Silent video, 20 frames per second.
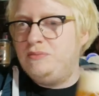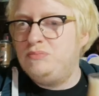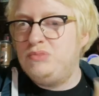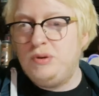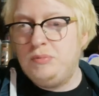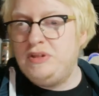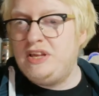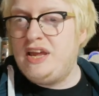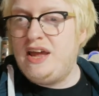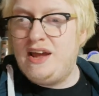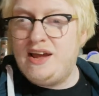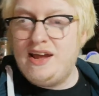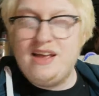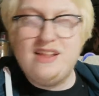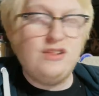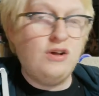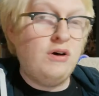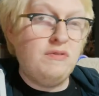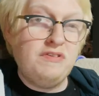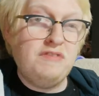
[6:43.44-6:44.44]
and probably get a
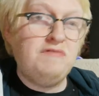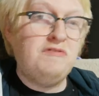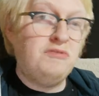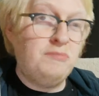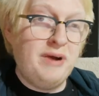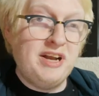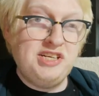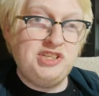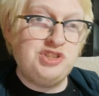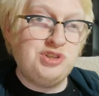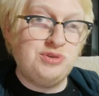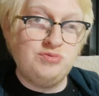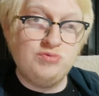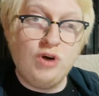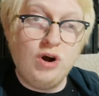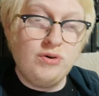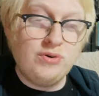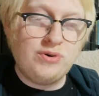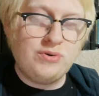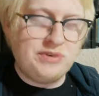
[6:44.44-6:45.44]
lot of information
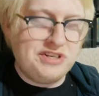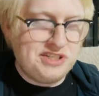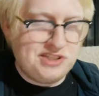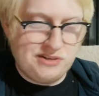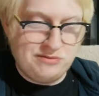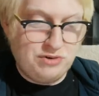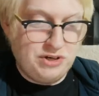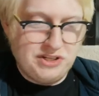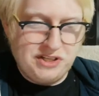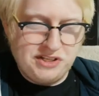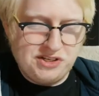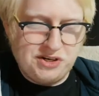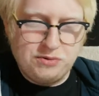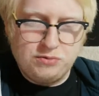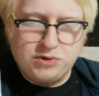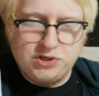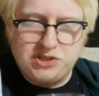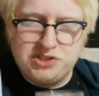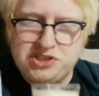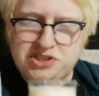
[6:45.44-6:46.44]
wrong, which I really don't
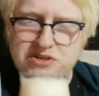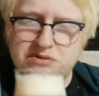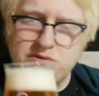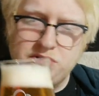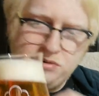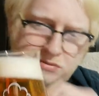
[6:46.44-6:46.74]
want to do.